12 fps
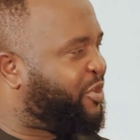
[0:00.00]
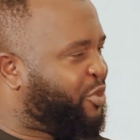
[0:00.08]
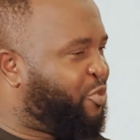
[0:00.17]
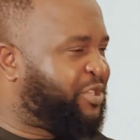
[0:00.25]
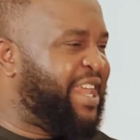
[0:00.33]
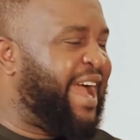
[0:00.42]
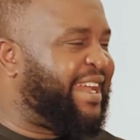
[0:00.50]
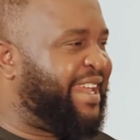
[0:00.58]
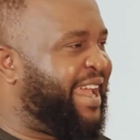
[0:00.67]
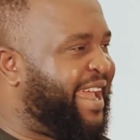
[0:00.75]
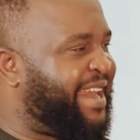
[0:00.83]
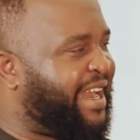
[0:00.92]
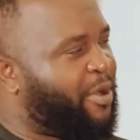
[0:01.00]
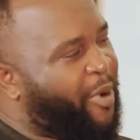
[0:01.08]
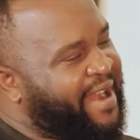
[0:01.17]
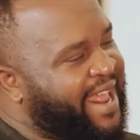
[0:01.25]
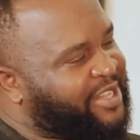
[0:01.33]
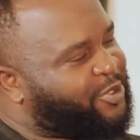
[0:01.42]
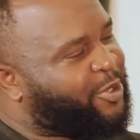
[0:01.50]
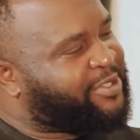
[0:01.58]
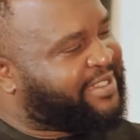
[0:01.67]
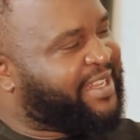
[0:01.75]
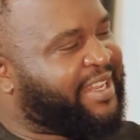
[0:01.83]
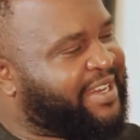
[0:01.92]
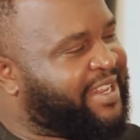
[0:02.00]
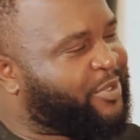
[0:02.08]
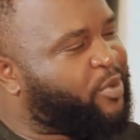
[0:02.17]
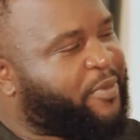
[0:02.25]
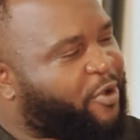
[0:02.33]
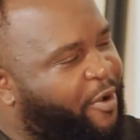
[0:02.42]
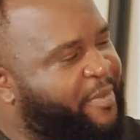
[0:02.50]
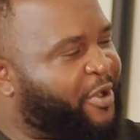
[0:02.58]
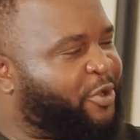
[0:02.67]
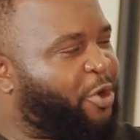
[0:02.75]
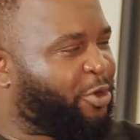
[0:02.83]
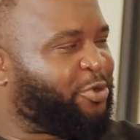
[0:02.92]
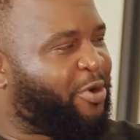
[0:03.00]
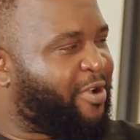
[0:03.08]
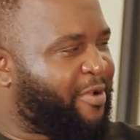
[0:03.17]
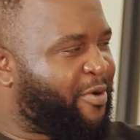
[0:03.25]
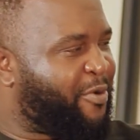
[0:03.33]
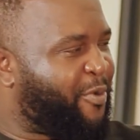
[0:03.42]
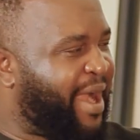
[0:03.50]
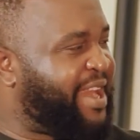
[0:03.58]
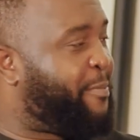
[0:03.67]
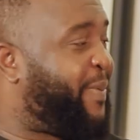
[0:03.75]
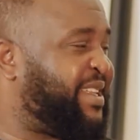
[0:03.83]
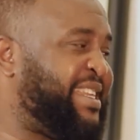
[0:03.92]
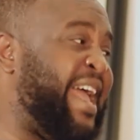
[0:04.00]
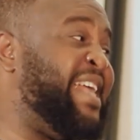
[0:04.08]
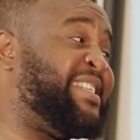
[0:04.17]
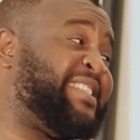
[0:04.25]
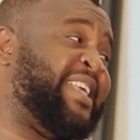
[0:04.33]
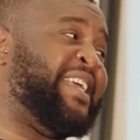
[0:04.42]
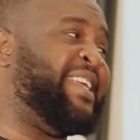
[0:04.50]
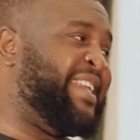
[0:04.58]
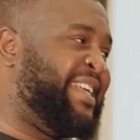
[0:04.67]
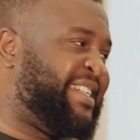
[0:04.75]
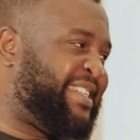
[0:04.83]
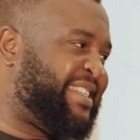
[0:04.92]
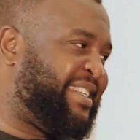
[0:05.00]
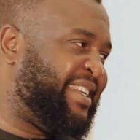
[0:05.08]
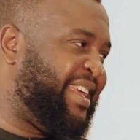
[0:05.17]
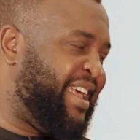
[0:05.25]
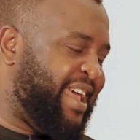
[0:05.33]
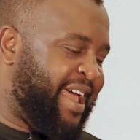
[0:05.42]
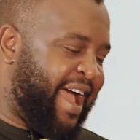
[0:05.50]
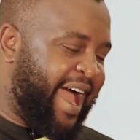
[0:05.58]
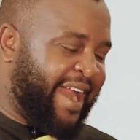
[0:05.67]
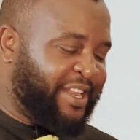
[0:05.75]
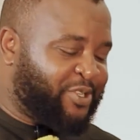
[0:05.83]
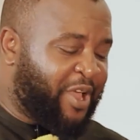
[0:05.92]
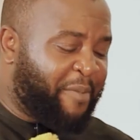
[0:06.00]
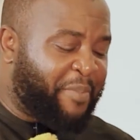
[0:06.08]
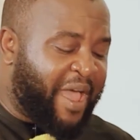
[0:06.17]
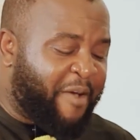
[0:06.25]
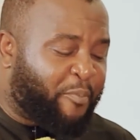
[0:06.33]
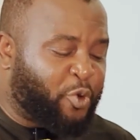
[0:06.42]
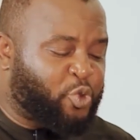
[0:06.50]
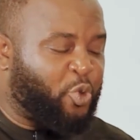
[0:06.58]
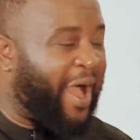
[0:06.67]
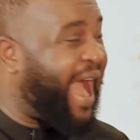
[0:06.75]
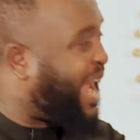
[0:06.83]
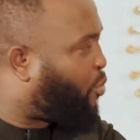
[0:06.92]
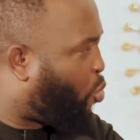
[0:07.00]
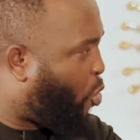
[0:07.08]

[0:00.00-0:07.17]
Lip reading: You see at the end that the one that is not saying it will become a doctor. Why the person that is saying it and is not able to add